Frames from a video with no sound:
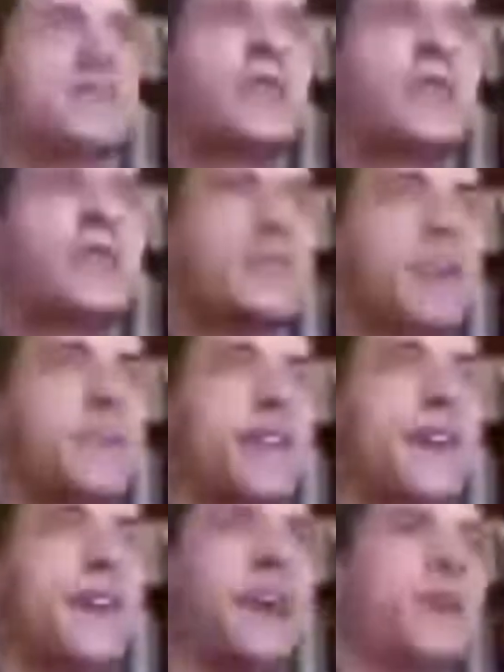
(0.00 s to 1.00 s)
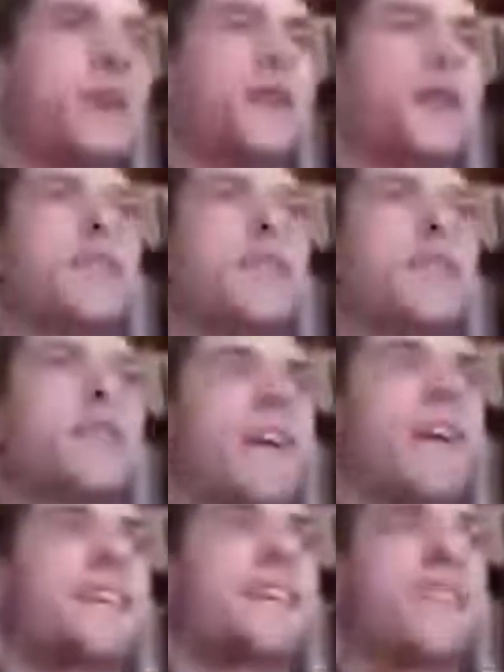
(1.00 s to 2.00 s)
usually play, or
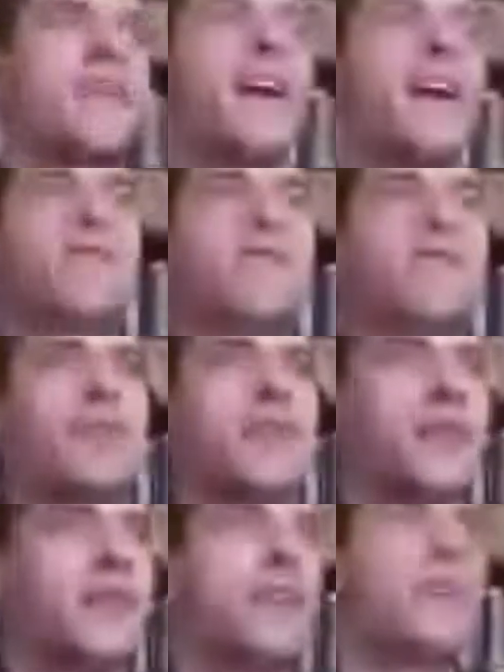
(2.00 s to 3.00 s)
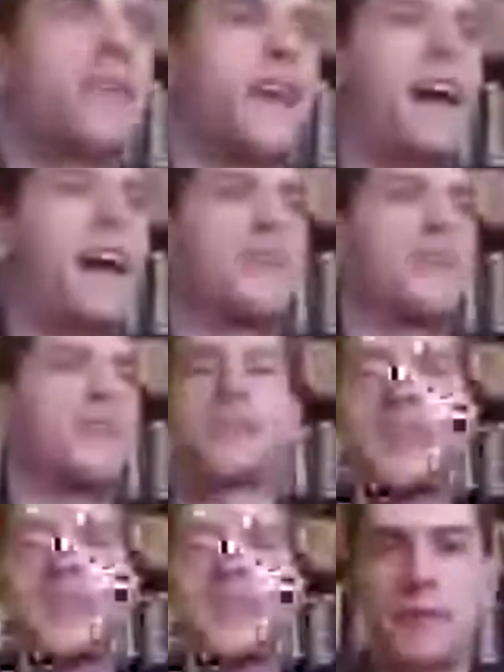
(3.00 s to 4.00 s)
has a kind of fatherly aspect
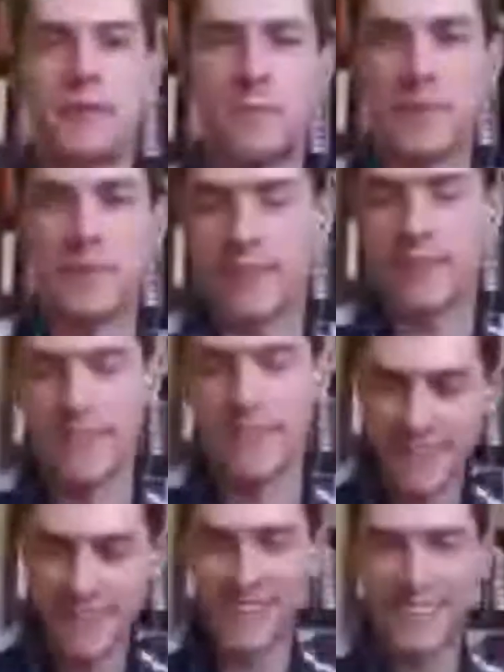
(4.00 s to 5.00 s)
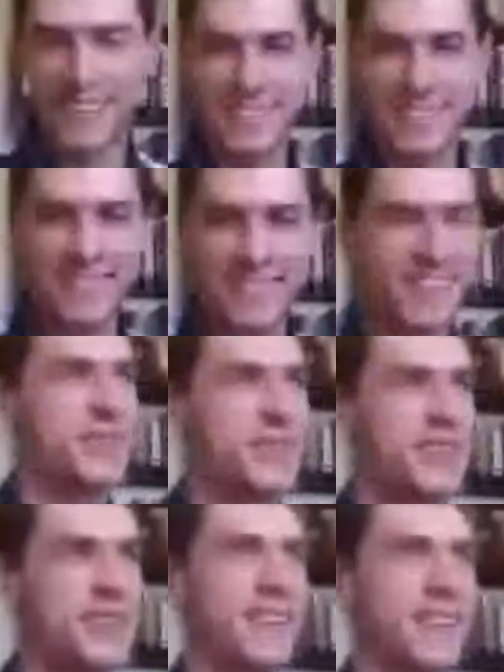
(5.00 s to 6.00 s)
about them. So it's
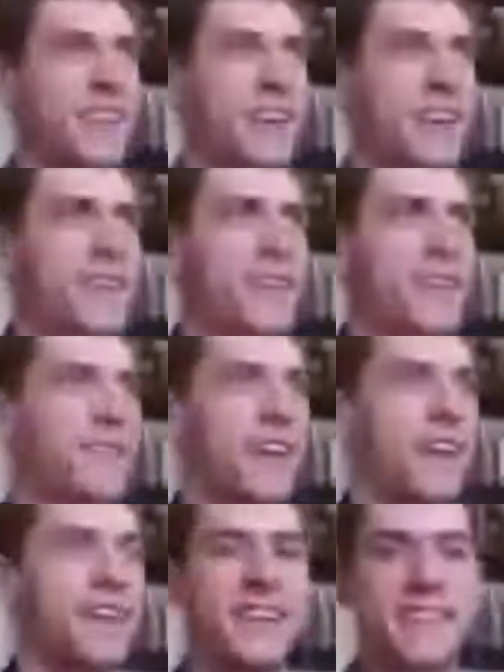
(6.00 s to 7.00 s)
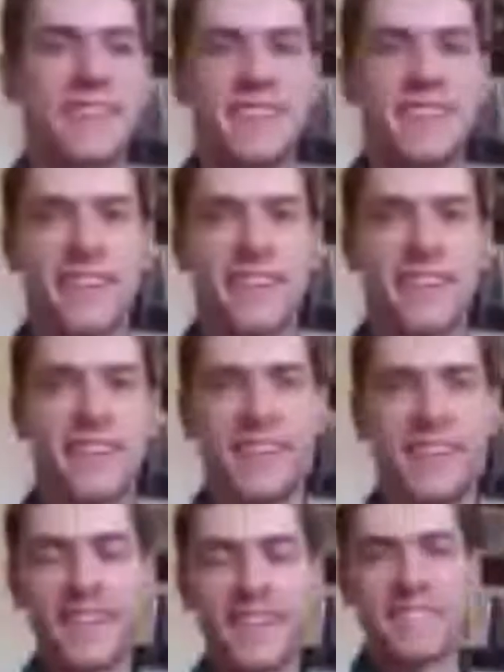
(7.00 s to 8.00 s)
interesting that you can recognize it.
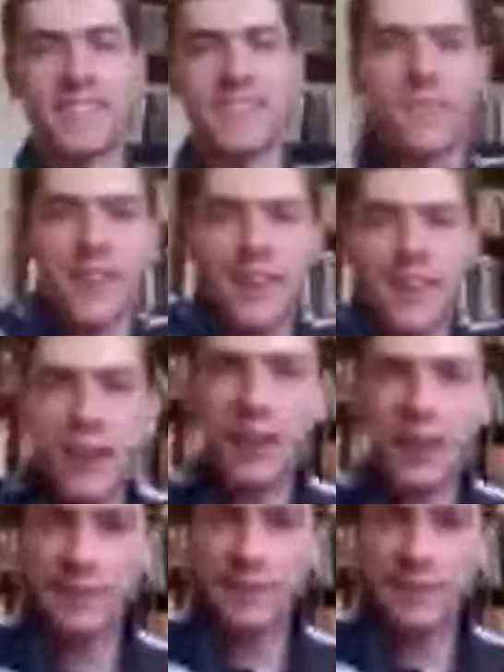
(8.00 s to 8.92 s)
Anyway,